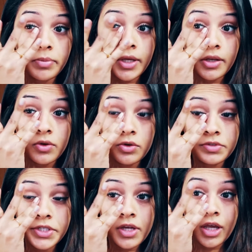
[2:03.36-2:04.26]
but over
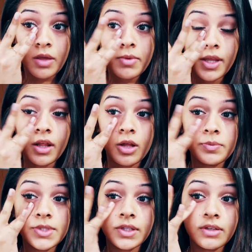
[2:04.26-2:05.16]
time it
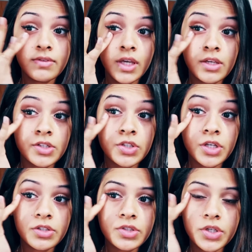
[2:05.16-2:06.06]
helps alleviate your dark
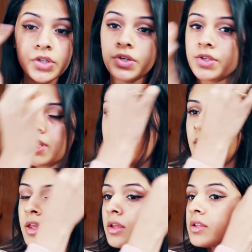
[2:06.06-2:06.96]
circles.
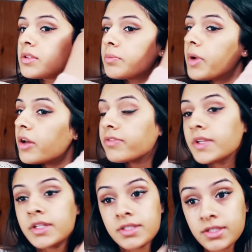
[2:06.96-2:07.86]

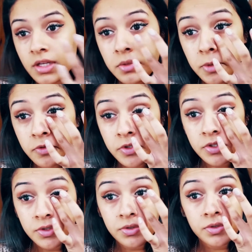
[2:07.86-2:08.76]
Puffiness is going to be
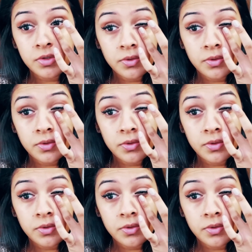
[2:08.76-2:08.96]
reduced.